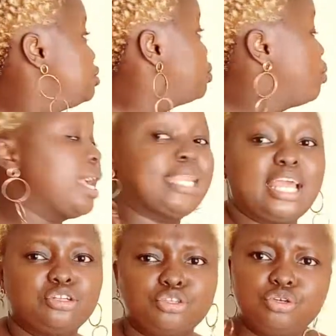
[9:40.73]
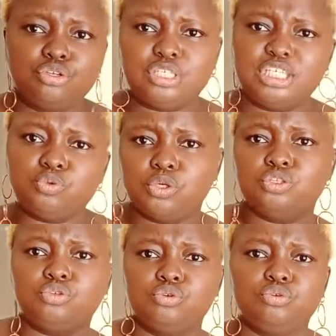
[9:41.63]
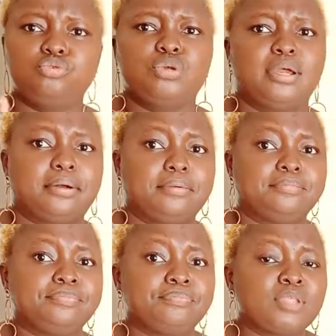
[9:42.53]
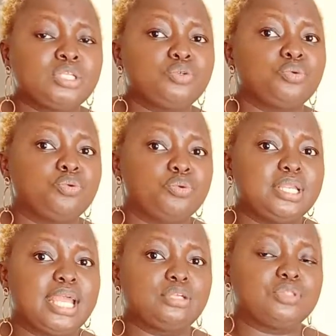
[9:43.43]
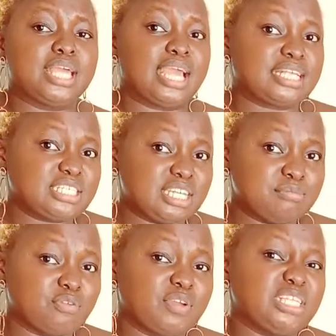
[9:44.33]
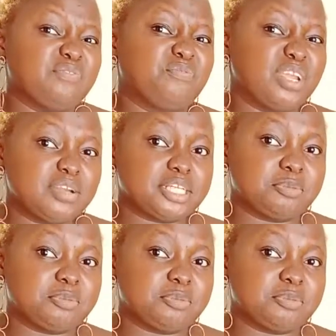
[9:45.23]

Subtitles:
So, and I also didn't want to go to the extremes of getting very